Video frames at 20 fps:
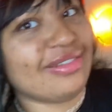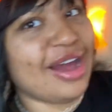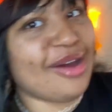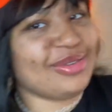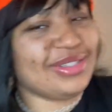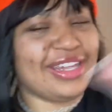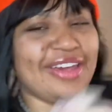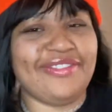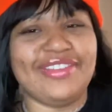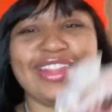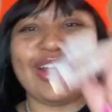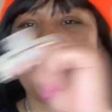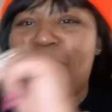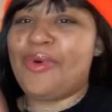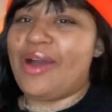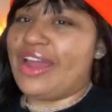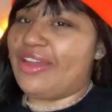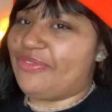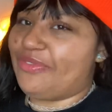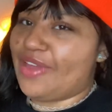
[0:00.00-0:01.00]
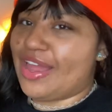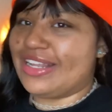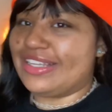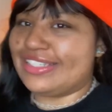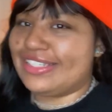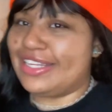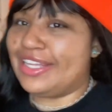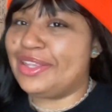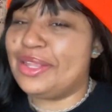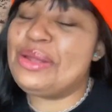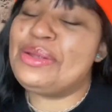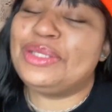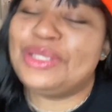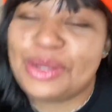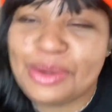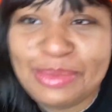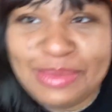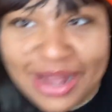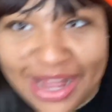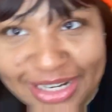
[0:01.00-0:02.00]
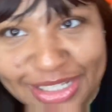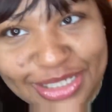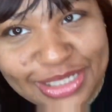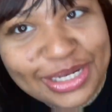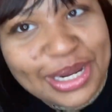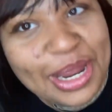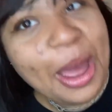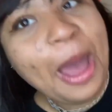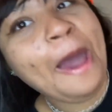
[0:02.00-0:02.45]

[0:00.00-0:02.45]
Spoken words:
I was giving the Hawaiian fantasy a little too much.